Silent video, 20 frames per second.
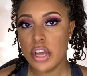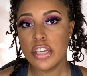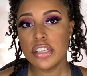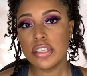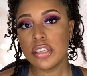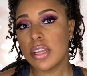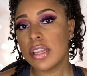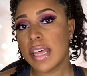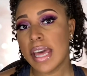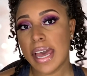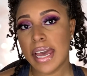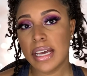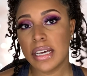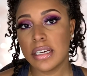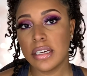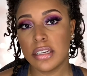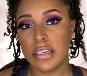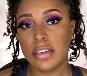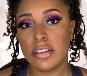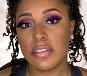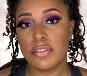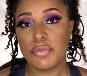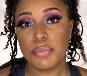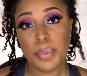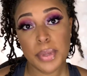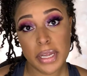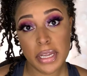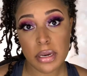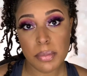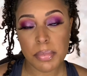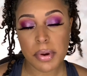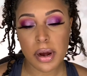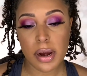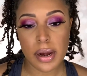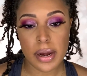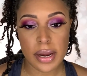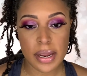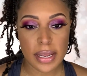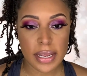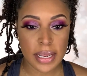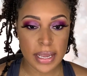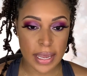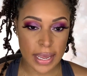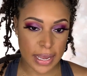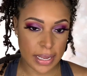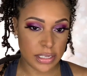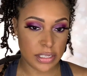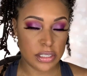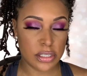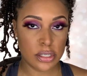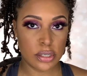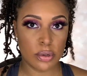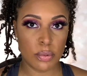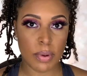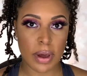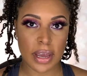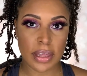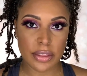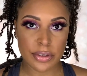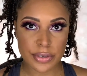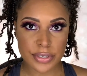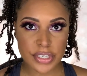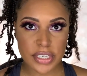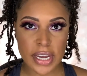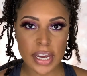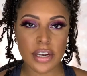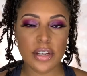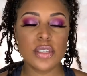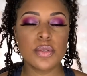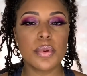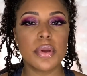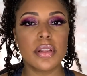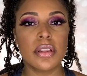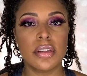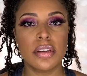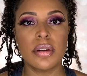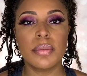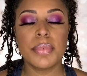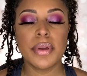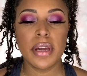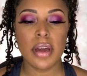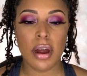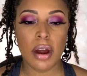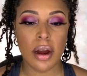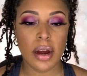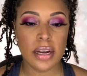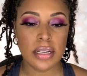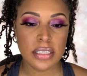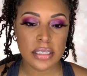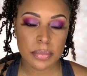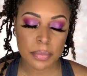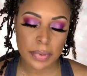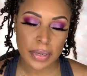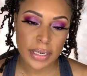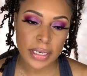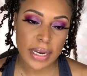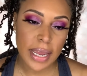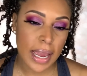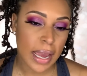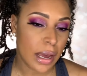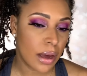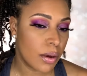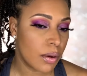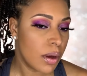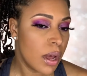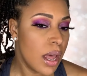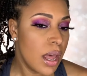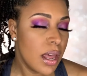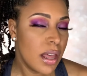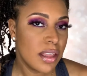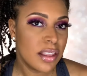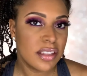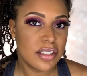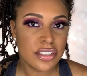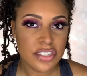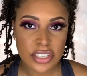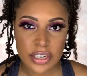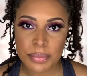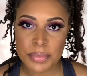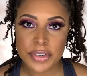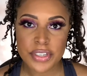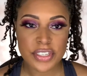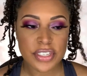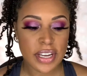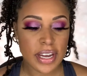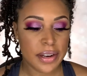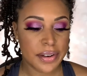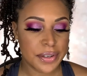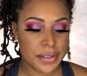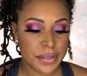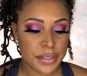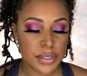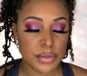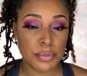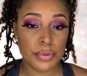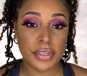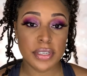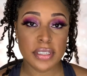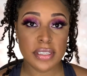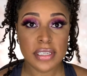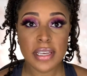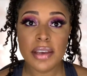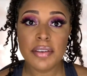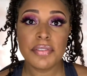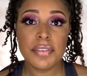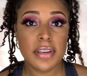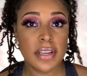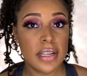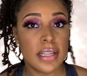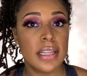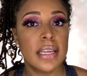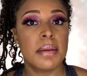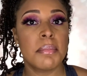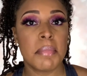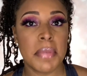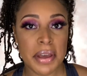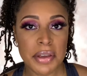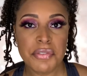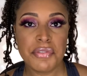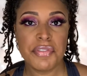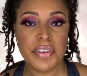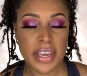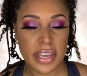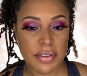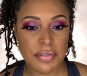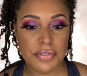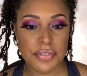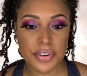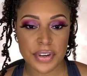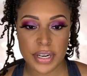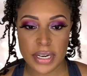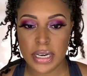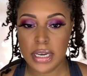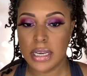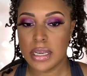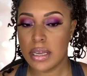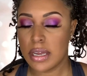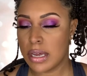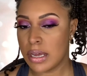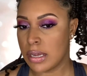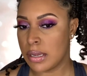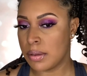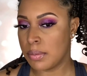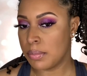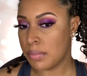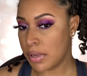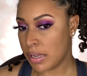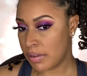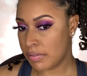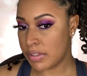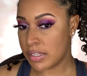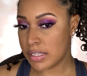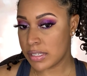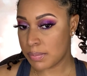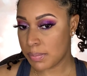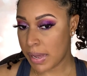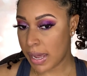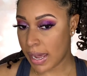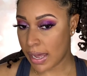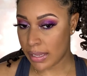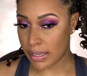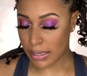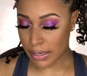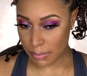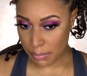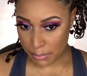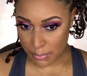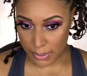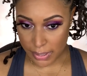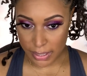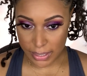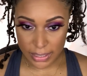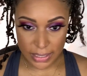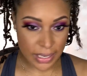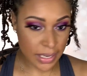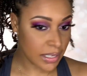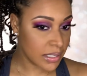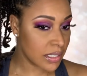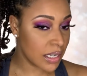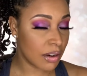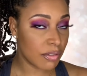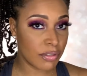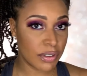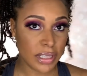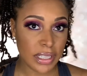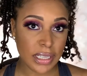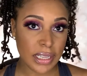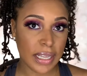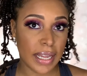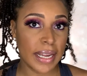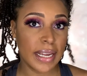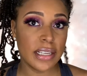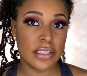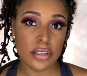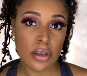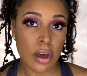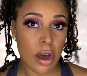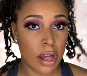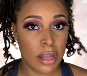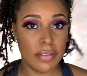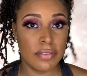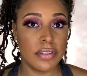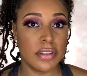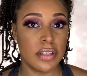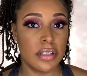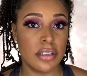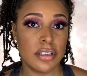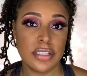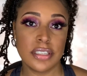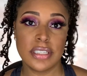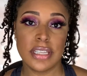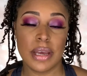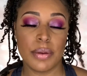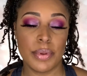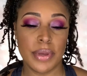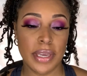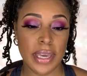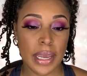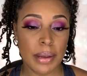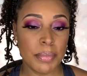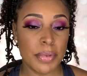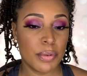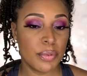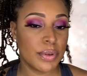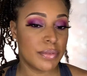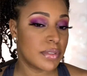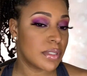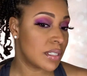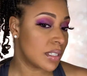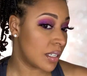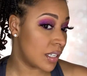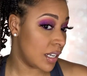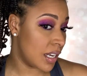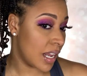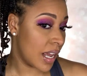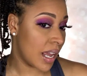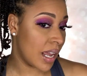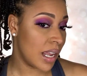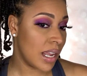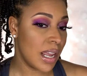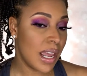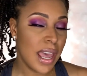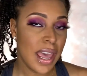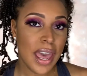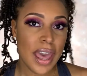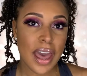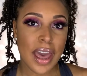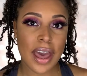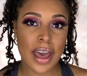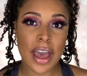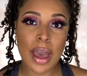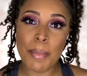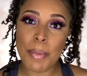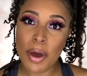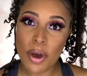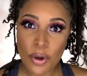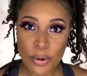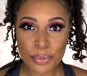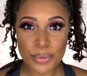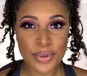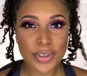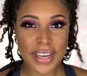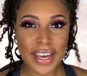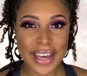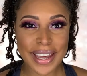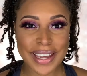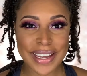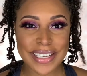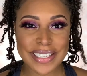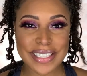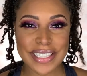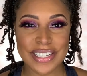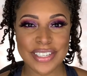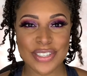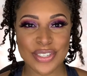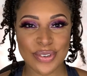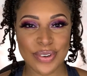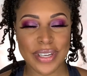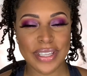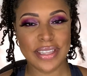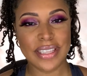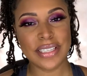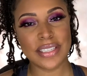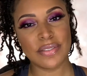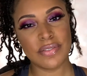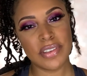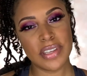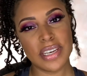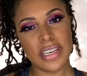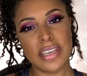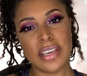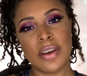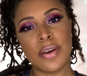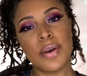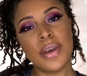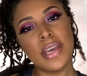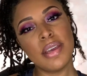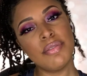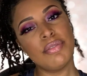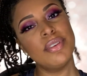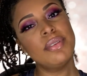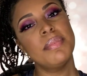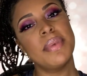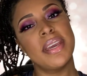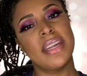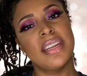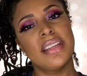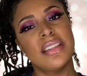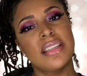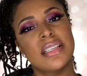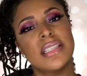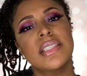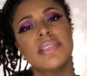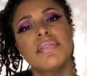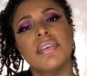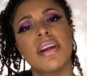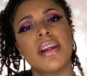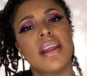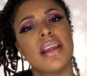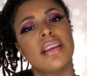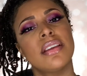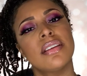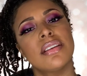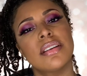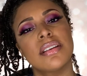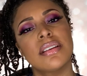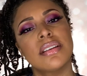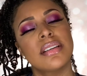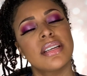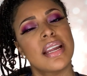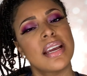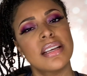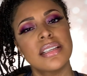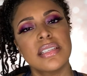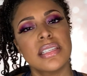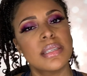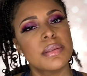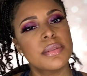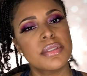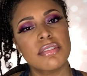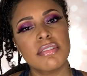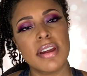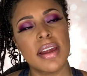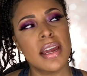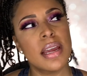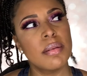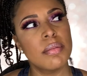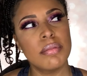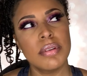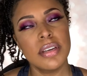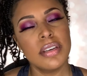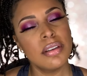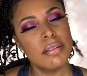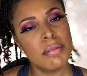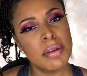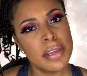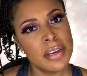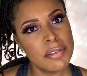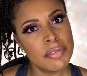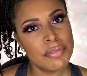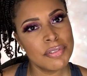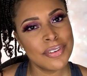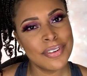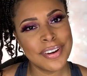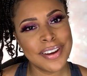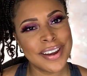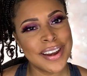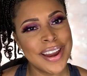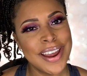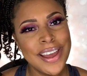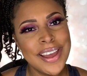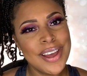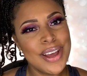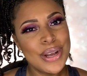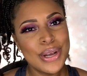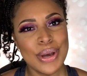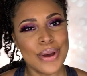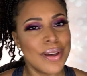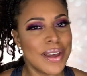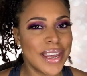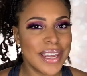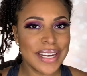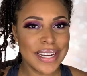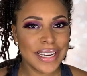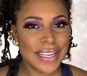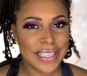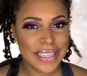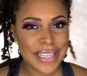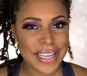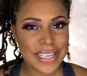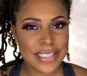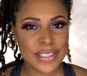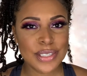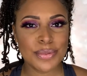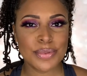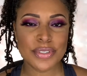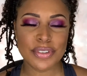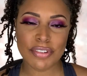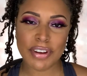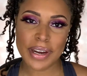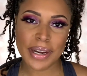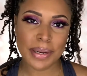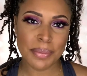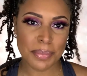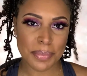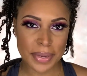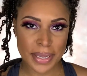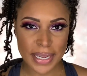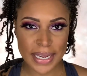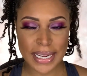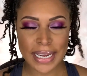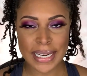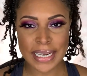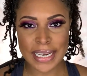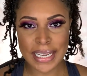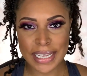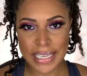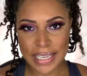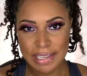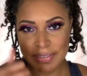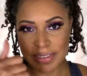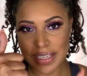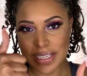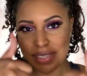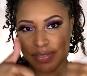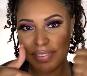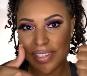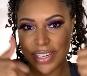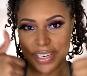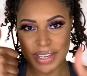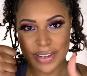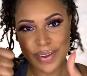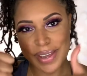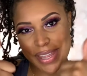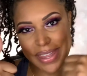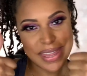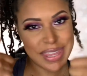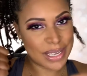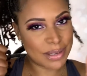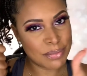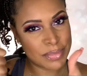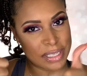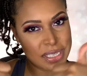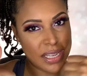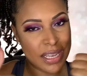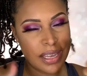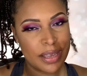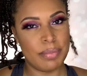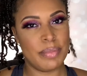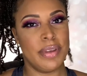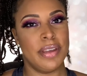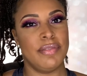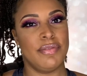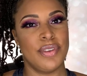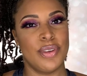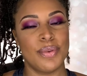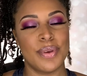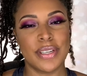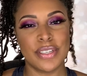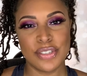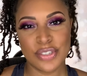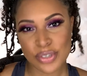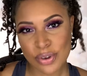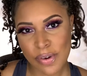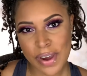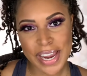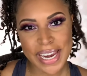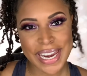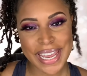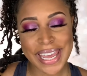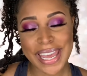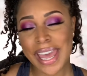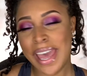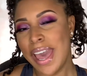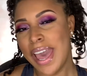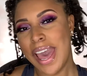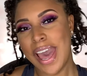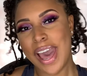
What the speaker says: So that could have played a part as to why those shadows were a little bit hard to blend out. The shimmer shadows were definitely my favorite of this palette. But yes, I really liked all of the looks that we came up with today. I hope you guys enjoyed this video. If you made it this far and you're not subscribed, what are you waiting for? Go ahead and hit that subscribe button and give this video a thumbs up if you enjoyed it.